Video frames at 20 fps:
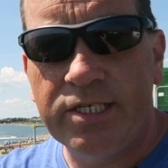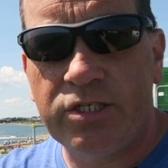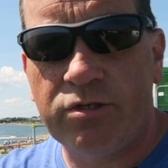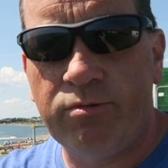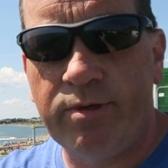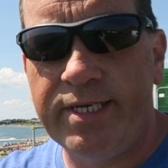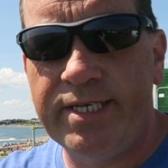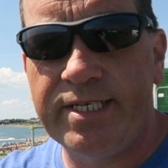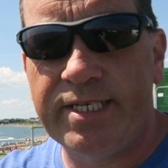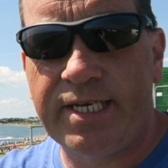
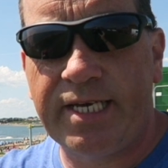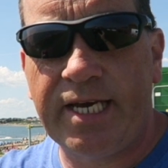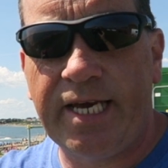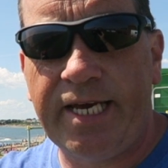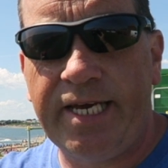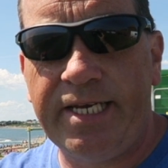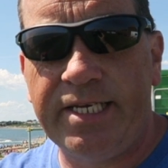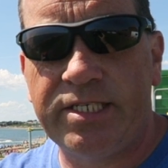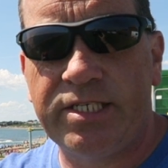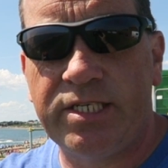to
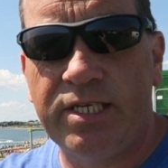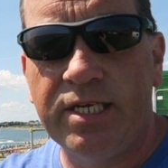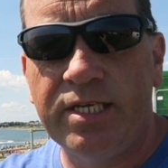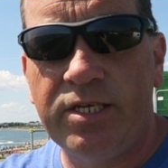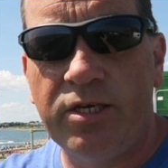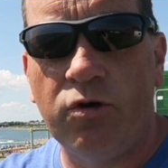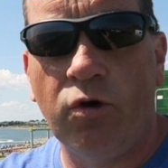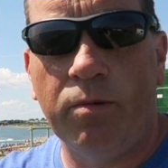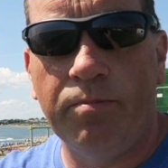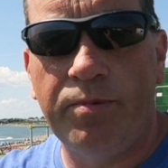indicate
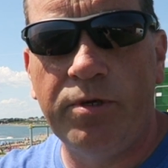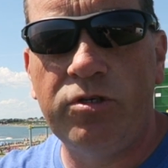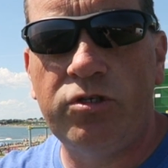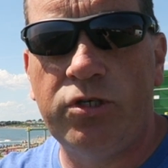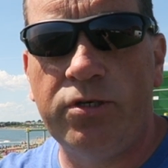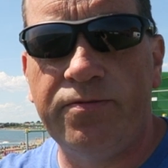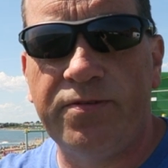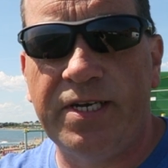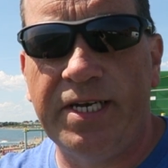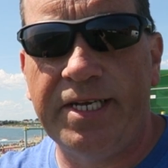you've got
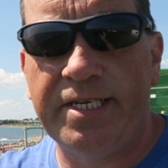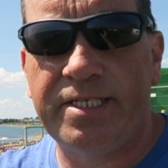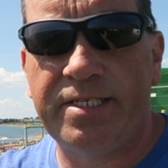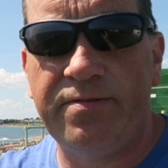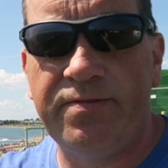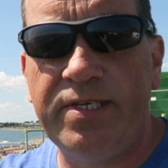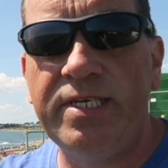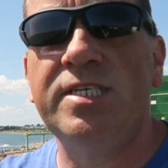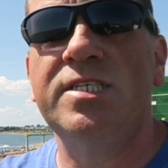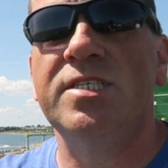Bluetooth
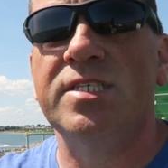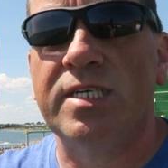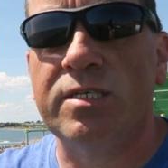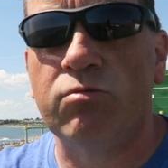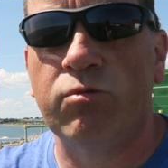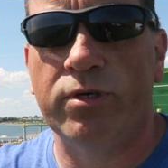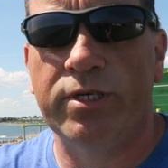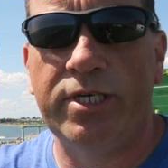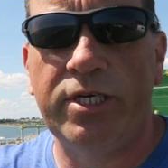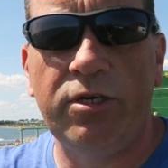connectivity, because
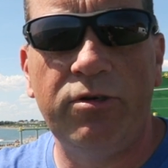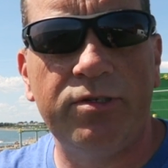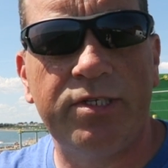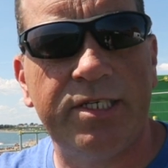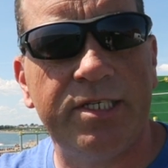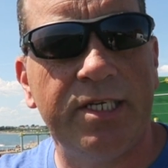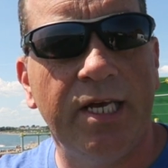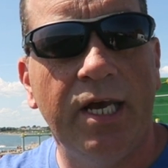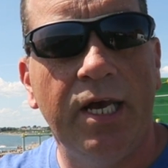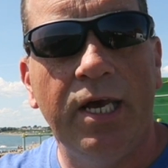that's what it
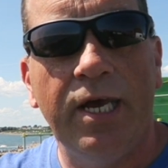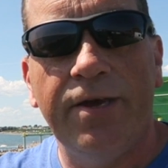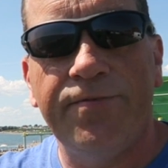uses.